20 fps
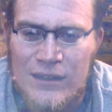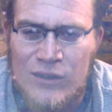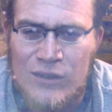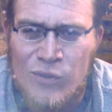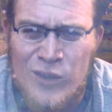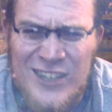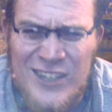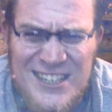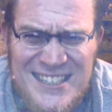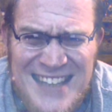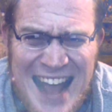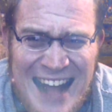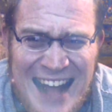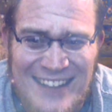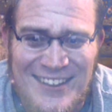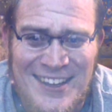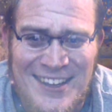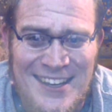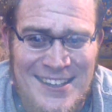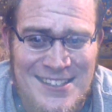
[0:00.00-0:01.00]
What
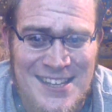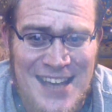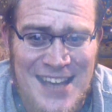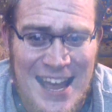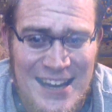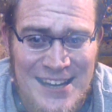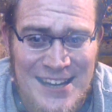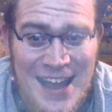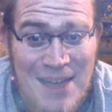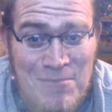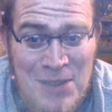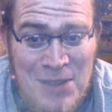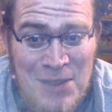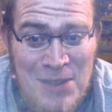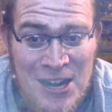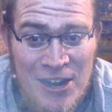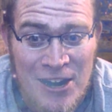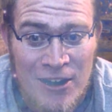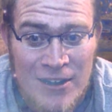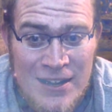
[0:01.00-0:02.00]
exactly is the endgame
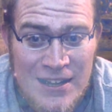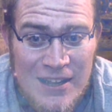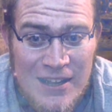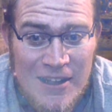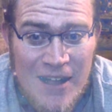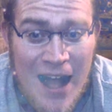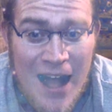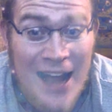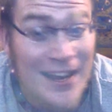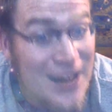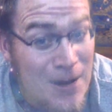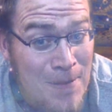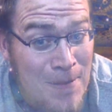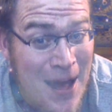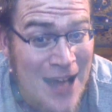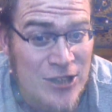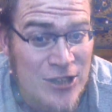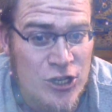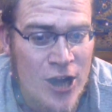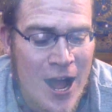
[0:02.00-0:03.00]
here? I can
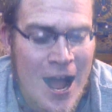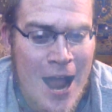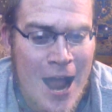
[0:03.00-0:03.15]
imagine a